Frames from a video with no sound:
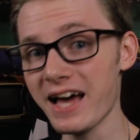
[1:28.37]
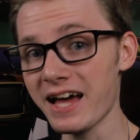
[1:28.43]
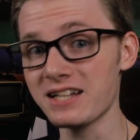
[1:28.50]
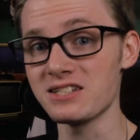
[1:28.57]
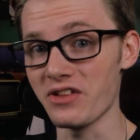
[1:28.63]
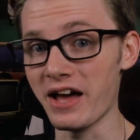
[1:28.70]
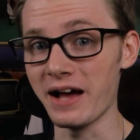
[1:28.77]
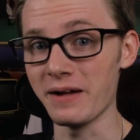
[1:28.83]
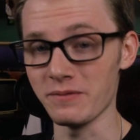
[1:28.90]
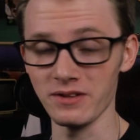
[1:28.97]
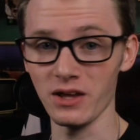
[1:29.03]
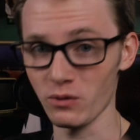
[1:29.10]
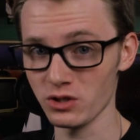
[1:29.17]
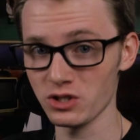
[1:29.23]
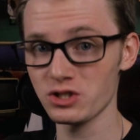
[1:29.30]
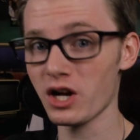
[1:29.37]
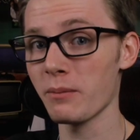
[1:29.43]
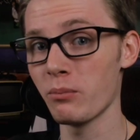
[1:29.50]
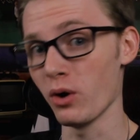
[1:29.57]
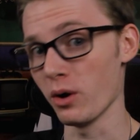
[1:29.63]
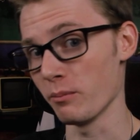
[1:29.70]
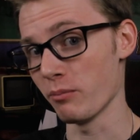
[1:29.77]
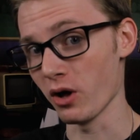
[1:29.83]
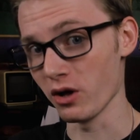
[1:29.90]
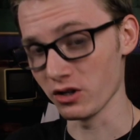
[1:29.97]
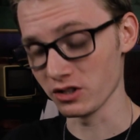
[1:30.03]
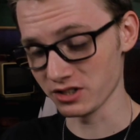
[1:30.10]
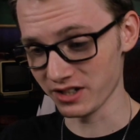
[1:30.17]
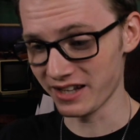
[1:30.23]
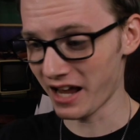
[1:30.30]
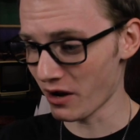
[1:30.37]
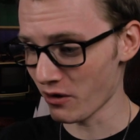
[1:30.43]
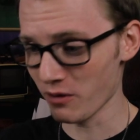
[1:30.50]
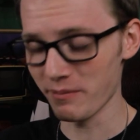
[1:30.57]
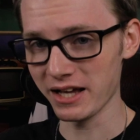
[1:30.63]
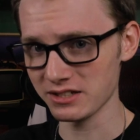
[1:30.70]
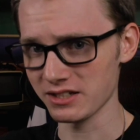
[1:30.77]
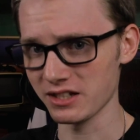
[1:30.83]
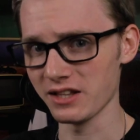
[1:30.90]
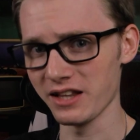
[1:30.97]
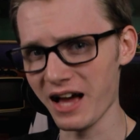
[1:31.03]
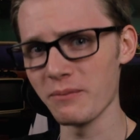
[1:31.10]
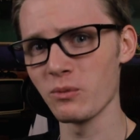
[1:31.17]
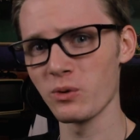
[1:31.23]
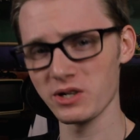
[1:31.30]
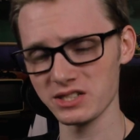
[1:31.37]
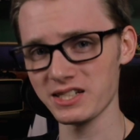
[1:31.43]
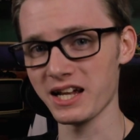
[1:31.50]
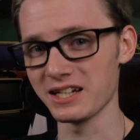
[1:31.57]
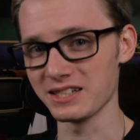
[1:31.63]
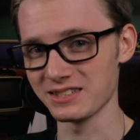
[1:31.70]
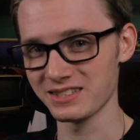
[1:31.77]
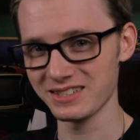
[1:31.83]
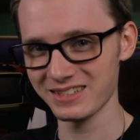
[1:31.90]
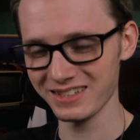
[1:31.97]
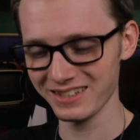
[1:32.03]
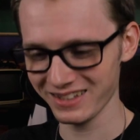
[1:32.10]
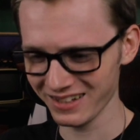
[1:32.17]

catch that they were shot put balls, and now it makes a lot more sense